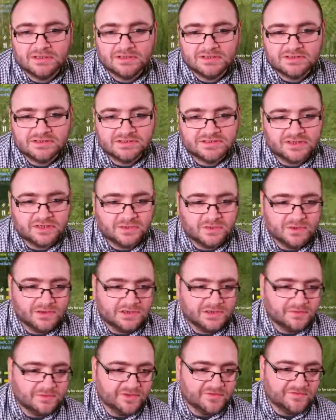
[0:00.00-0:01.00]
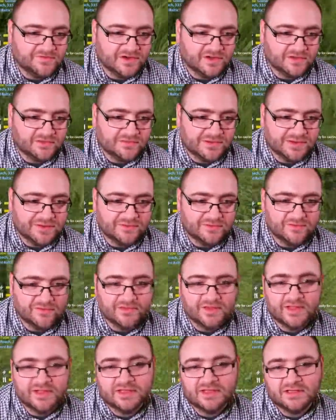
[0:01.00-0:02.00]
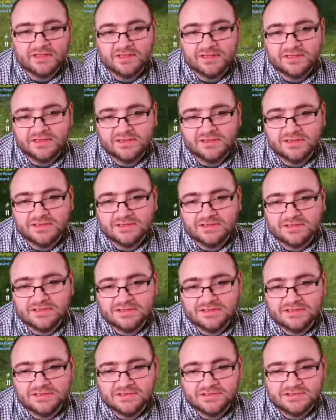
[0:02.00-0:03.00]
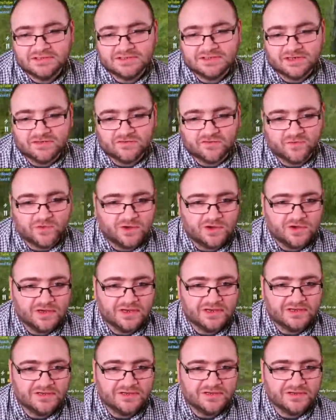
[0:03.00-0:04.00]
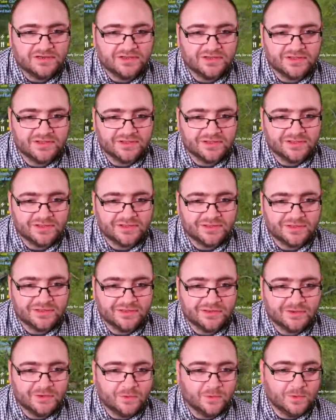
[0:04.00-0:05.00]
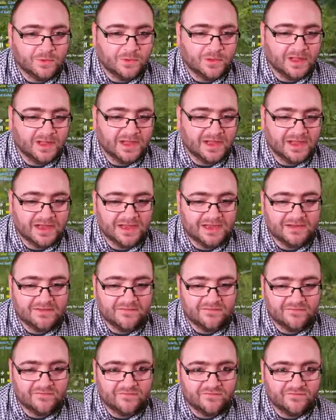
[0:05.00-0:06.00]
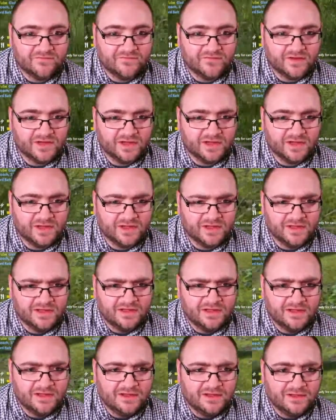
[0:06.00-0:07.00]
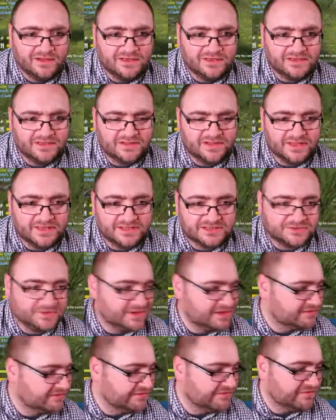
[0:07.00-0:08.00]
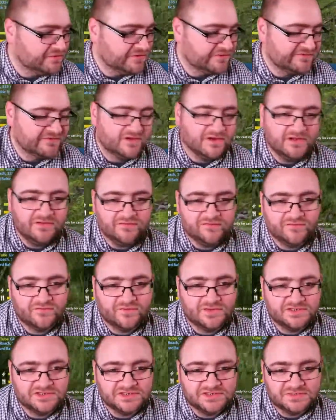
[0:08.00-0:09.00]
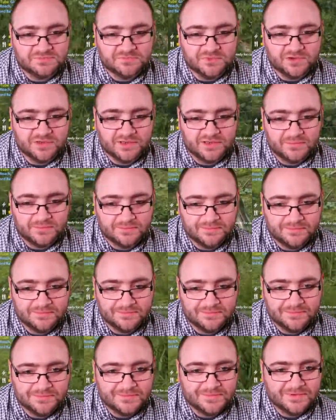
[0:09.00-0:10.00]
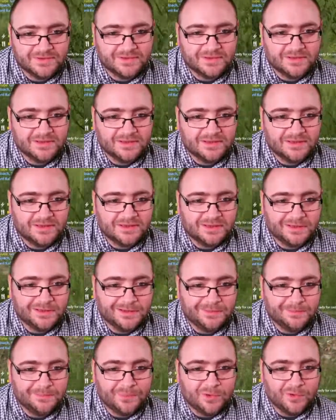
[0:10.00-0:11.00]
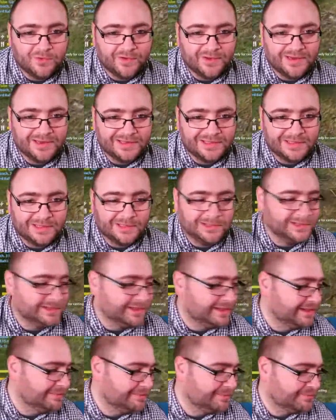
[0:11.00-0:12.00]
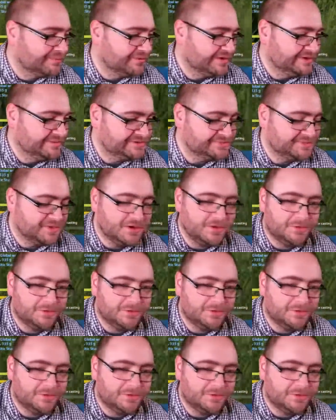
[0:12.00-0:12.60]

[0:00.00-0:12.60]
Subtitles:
So a little bit further around on the central island, you will have, I think it's 2345, which is my boring little bream spot.